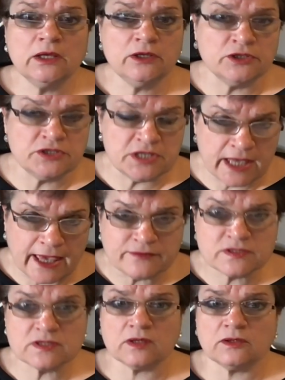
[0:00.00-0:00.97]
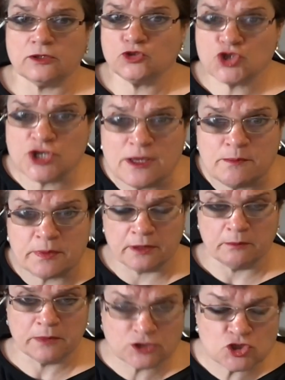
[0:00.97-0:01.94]
ETFs that are
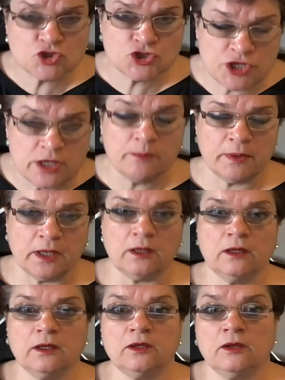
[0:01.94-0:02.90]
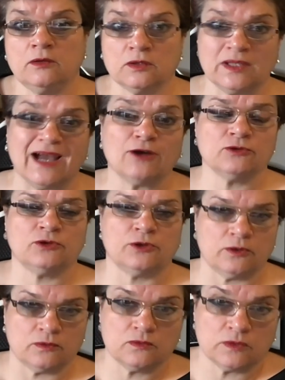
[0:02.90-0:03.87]
cheaper, much cheaper in a
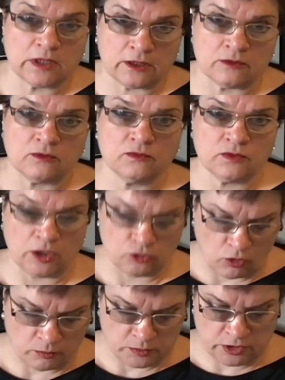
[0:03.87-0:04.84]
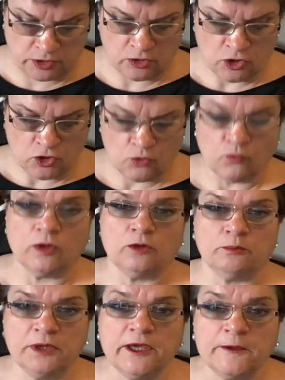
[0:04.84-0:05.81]
downturn than they normally will
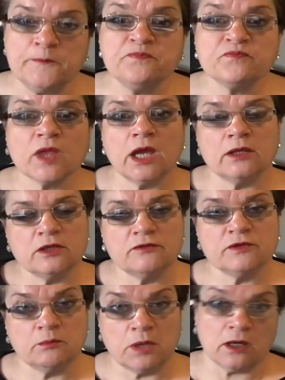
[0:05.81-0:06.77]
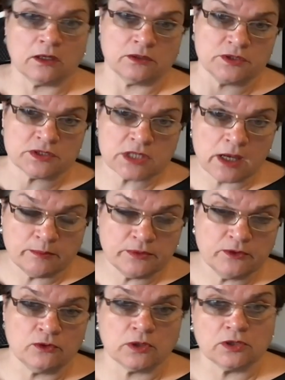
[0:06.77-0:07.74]
be. And if the market is
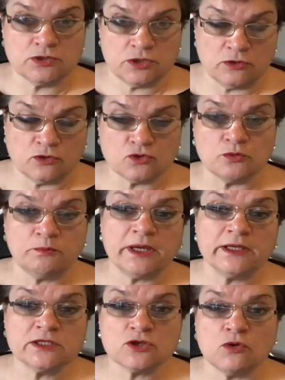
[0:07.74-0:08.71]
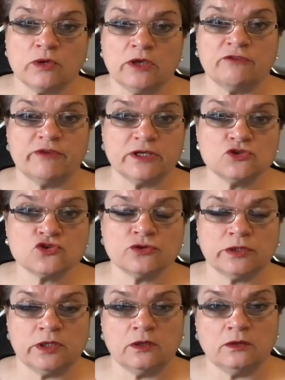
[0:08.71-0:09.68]
up, you continue to buy. So
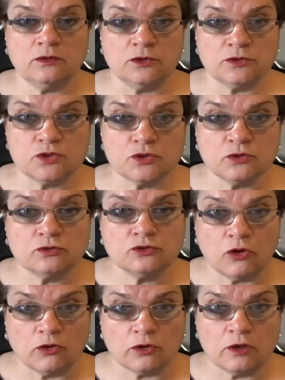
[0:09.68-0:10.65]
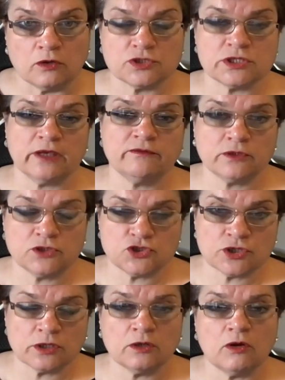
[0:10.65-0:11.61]
eventually you do dollar cost
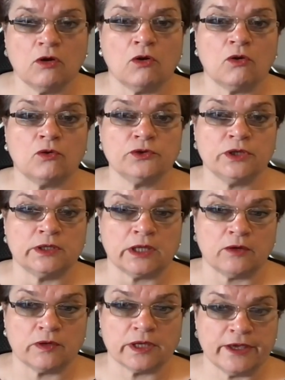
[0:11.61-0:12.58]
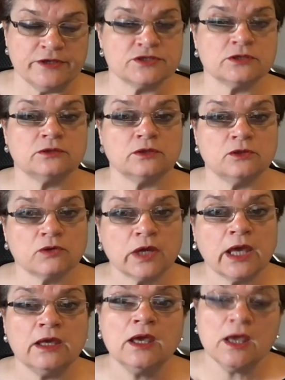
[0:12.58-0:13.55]
averaging, or in our case in the
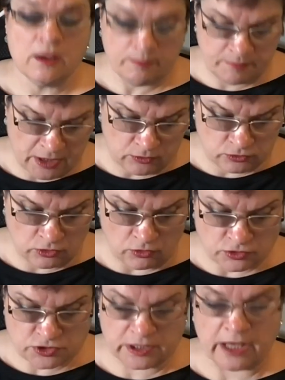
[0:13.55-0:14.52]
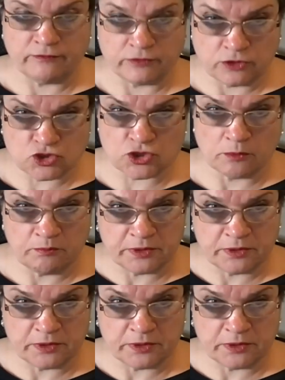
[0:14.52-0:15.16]
UK, pound cost averaging.